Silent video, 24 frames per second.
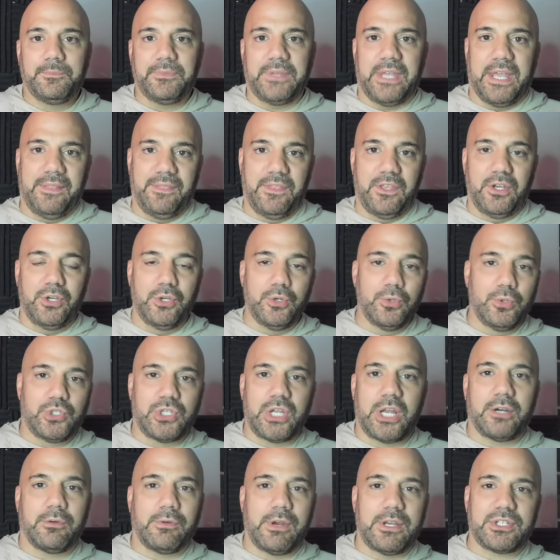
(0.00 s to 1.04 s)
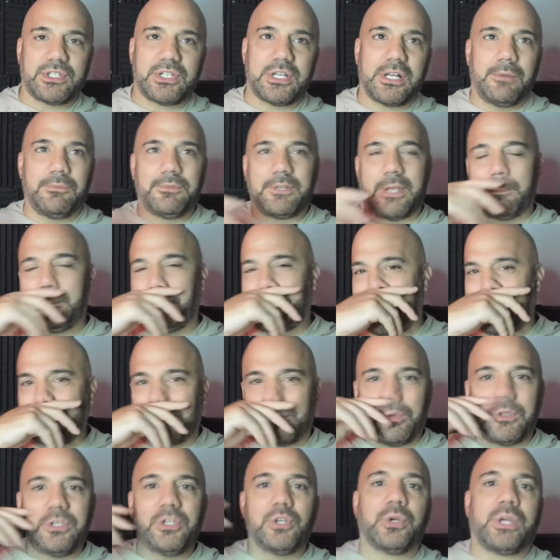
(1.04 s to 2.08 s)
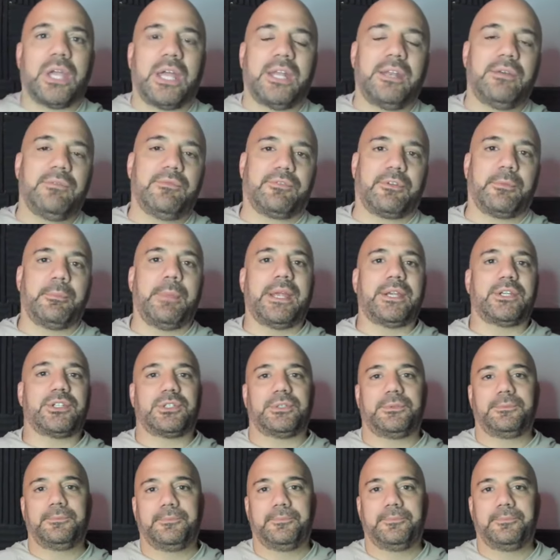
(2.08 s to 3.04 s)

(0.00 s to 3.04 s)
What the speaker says: and the new generation comes up, that's when you'll get information.